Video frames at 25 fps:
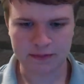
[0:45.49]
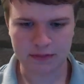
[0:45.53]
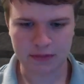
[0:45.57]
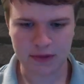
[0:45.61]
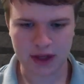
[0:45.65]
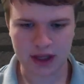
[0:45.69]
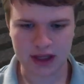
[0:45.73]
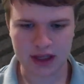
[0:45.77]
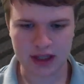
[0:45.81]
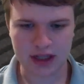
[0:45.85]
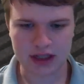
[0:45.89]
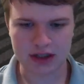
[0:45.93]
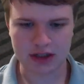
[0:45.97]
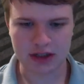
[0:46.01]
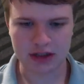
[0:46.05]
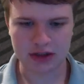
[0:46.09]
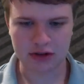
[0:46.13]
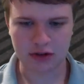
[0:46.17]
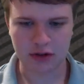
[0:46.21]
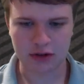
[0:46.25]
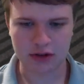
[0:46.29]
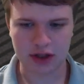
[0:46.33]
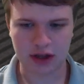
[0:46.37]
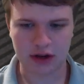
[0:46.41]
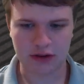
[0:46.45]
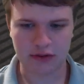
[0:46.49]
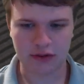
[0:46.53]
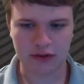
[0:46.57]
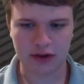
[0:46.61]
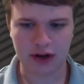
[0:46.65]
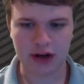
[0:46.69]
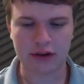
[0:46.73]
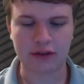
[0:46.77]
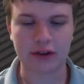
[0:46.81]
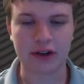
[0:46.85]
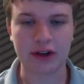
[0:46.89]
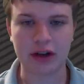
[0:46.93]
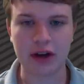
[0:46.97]
And this just goes on
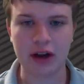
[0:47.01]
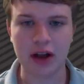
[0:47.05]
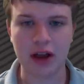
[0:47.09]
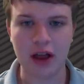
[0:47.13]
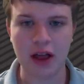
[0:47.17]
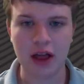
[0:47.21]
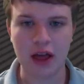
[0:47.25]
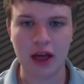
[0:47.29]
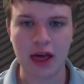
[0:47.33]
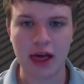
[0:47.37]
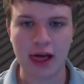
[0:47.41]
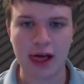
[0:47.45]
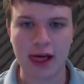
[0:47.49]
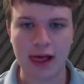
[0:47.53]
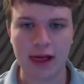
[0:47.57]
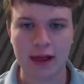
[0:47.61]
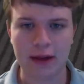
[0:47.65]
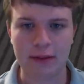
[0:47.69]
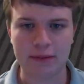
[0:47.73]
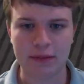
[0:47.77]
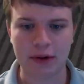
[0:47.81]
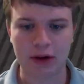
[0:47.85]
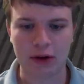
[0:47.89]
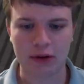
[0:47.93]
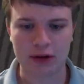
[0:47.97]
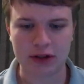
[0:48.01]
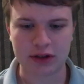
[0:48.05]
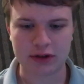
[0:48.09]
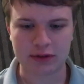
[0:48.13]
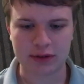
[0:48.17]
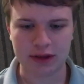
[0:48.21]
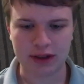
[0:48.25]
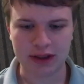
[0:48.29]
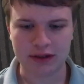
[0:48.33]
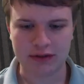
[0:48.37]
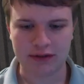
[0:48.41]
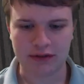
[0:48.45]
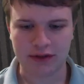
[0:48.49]
forever. But what's
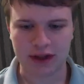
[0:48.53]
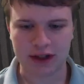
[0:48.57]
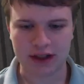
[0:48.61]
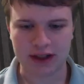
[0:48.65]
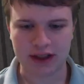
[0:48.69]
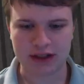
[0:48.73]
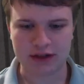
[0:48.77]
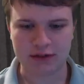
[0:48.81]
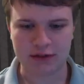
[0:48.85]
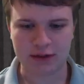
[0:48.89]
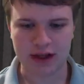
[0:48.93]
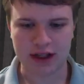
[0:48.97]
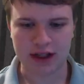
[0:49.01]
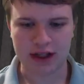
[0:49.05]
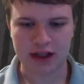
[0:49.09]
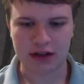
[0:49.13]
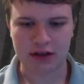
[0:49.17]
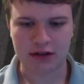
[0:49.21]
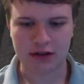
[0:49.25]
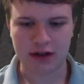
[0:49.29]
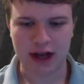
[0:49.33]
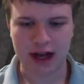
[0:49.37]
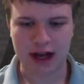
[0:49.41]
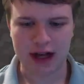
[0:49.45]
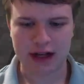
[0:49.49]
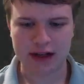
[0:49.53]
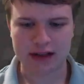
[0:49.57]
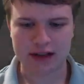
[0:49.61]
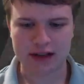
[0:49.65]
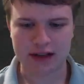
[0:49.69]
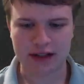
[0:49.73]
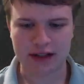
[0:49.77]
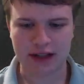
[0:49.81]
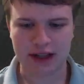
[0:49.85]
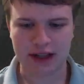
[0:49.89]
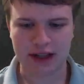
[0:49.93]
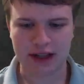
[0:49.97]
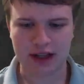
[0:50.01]
really fun is when you
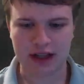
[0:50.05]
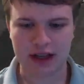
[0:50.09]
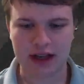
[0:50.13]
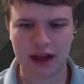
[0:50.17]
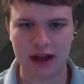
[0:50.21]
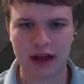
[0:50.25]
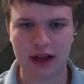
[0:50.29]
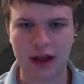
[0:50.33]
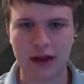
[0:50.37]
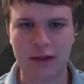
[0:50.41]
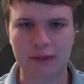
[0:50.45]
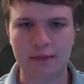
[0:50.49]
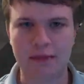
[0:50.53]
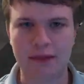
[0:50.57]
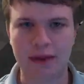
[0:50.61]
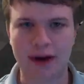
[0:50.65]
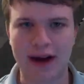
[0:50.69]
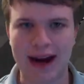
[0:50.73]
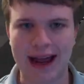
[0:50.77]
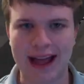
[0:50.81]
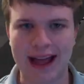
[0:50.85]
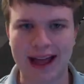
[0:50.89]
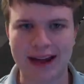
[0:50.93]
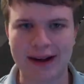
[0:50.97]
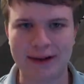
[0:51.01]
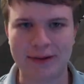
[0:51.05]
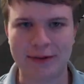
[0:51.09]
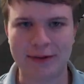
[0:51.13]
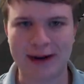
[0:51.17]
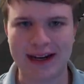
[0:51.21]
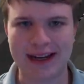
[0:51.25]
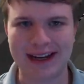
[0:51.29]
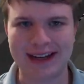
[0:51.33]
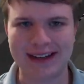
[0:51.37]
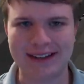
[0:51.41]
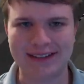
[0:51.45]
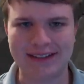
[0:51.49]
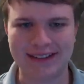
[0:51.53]
actually break
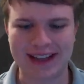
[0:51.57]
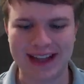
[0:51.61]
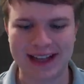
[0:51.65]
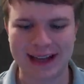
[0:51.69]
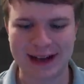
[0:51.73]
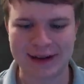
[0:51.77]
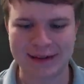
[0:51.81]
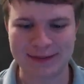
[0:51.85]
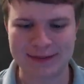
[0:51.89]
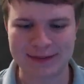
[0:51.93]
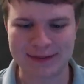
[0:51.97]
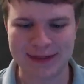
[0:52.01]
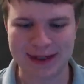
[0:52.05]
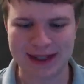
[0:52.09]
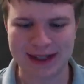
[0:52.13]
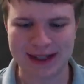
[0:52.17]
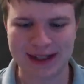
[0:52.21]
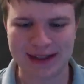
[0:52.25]
one of them.